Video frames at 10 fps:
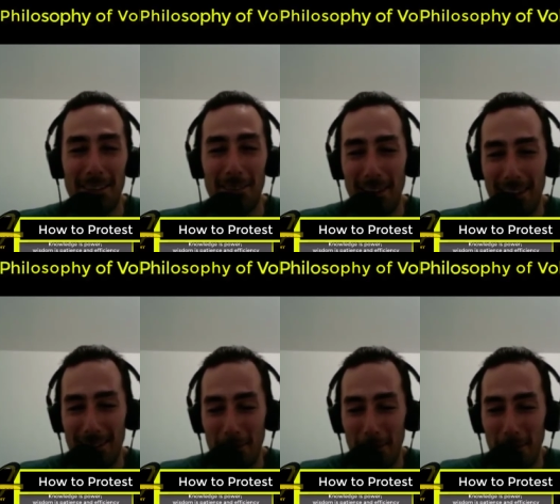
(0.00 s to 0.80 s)
oh, right.
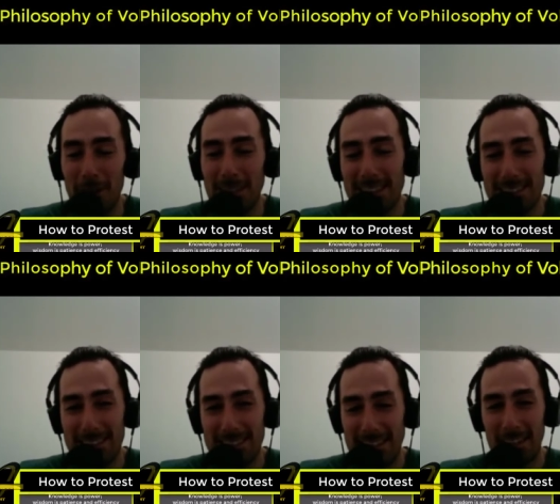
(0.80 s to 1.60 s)
Or he says,
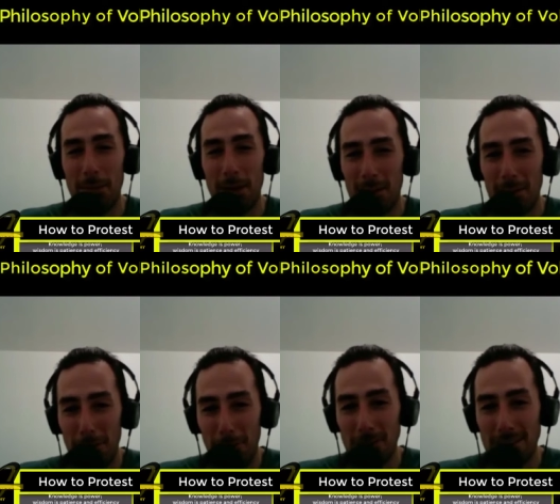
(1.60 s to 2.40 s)
I'm going to make a
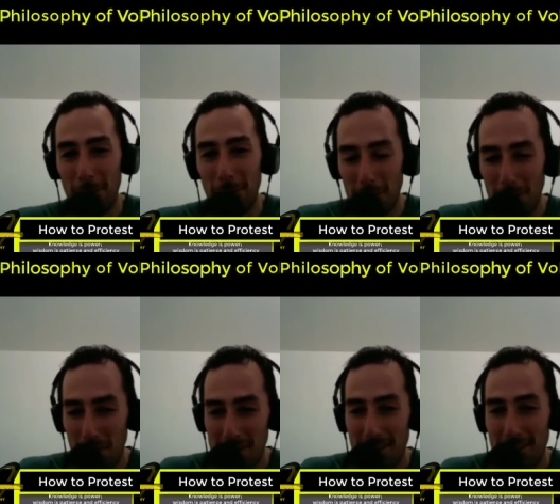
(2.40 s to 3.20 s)
law forcing everyone to
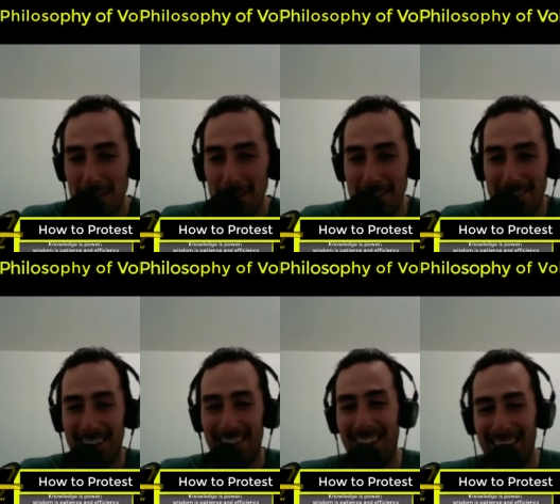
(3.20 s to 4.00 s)
brush their teeth.
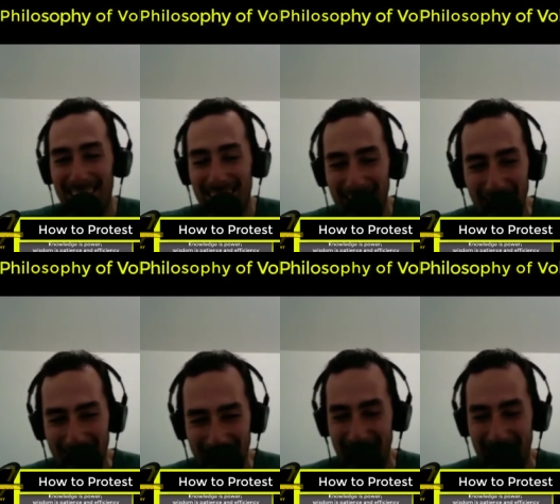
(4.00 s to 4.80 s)

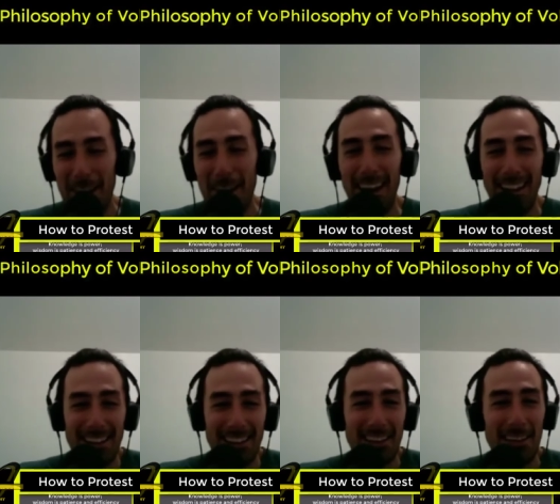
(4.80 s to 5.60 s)

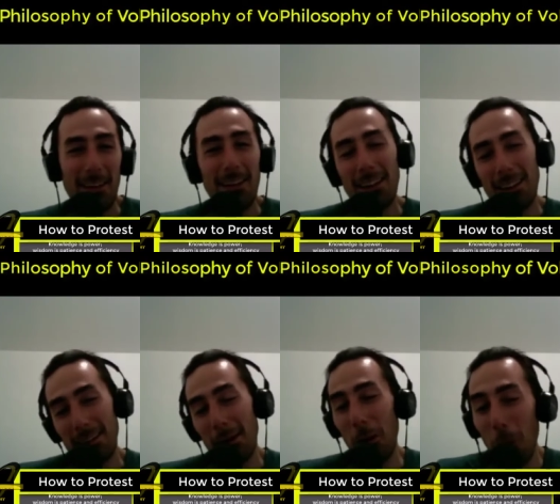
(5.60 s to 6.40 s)
and
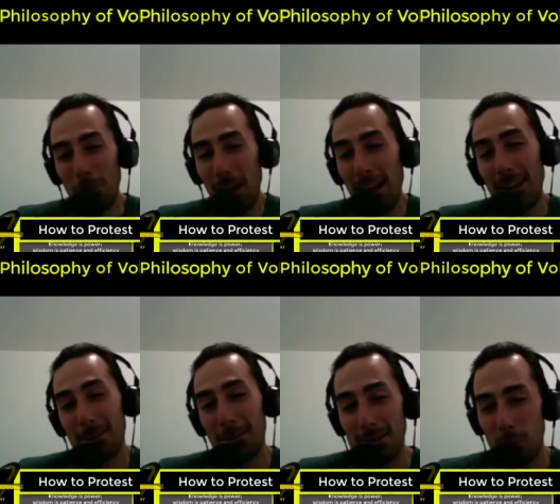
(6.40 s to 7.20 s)
then I hope they ask
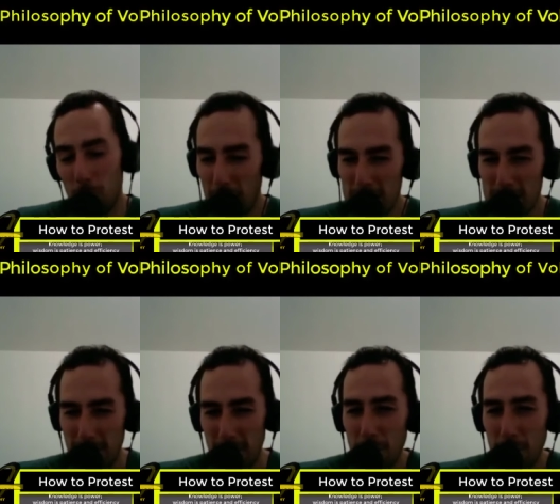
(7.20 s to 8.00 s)
the question, well, what happens
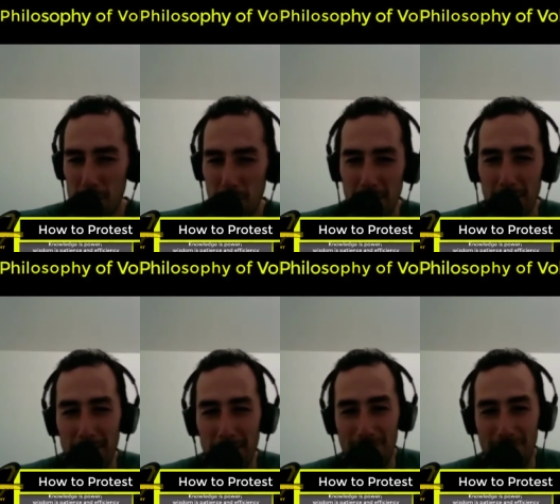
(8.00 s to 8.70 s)
if I don't brush my teeth?